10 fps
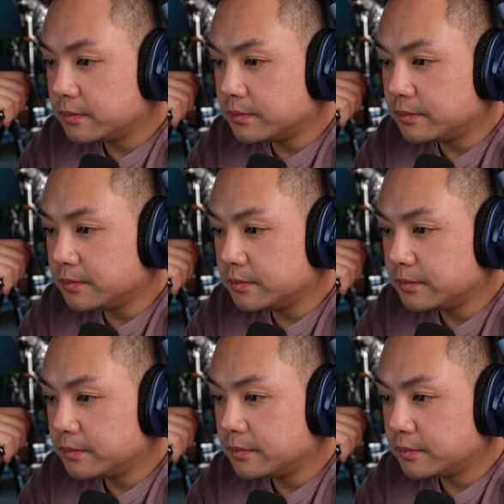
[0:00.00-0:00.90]

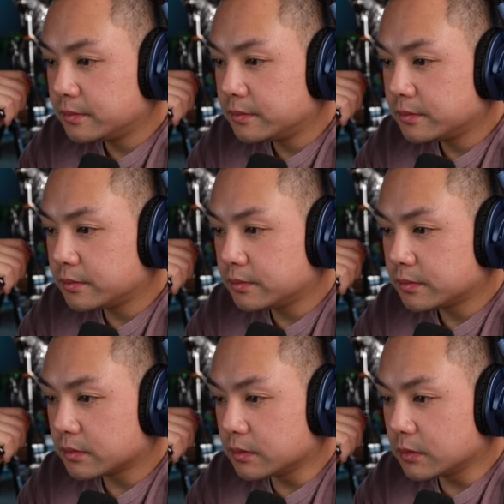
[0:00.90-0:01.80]
Mm,
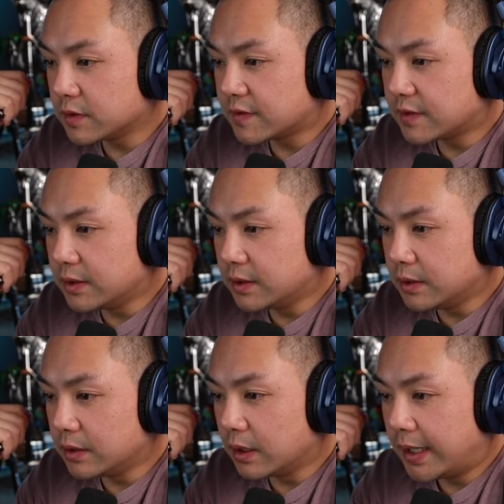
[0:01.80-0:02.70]
let's
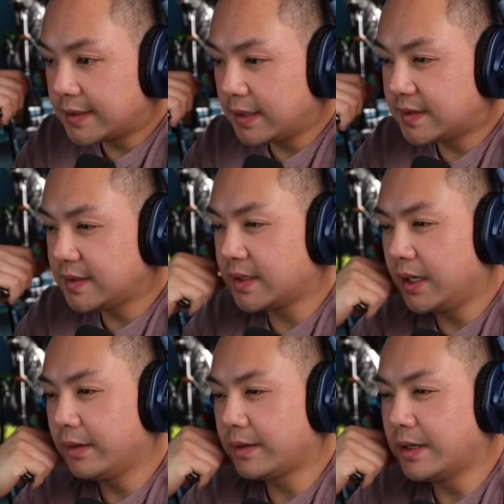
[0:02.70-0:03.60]
see. High Tide says, I
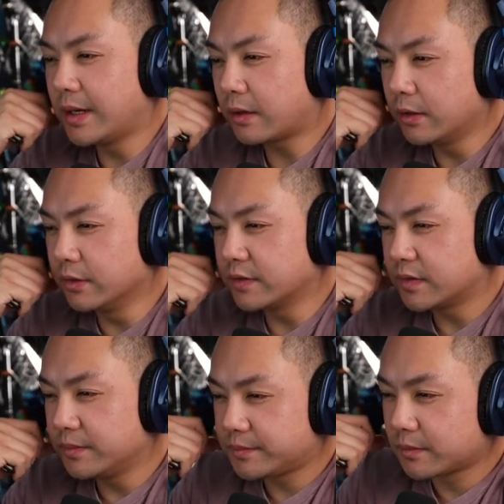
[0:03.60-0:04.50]
like the Narrows,
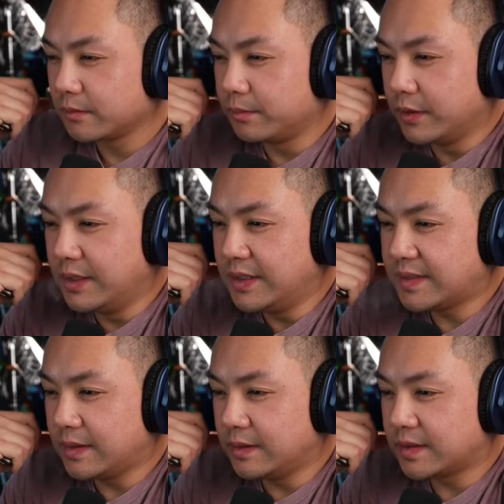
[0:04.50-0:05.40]
but it is
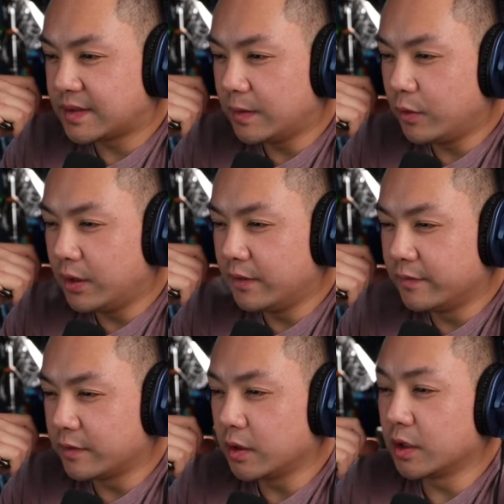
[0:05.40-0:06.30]
in somewhat of
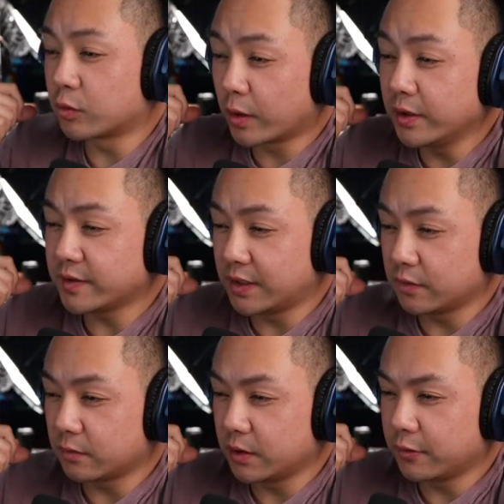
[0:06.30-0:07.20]
a grail
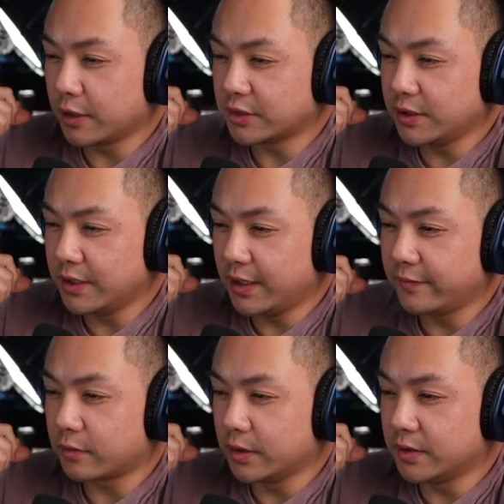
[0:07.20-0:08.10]
territory. Production
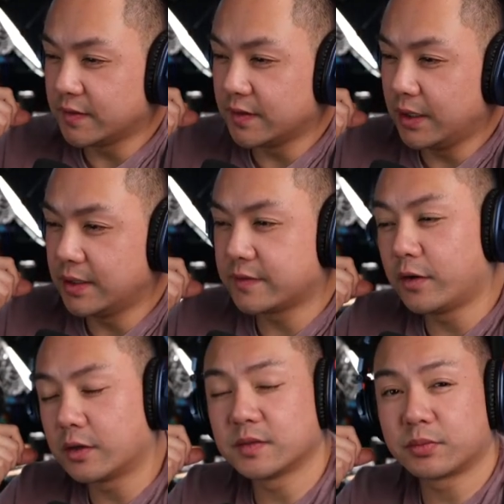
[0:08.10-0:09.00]
knife grails as
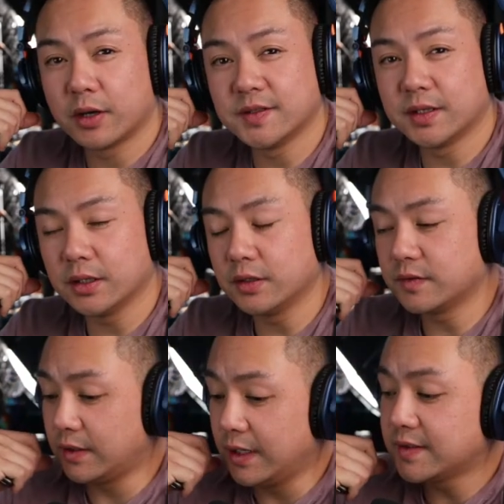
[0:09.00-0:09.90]
far as pricing
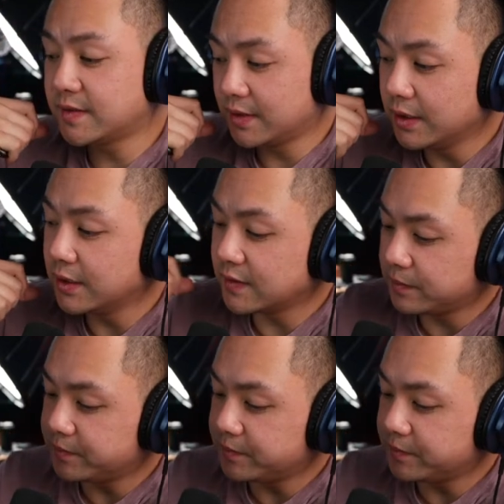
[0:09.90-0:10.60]
goes. Yes, it is.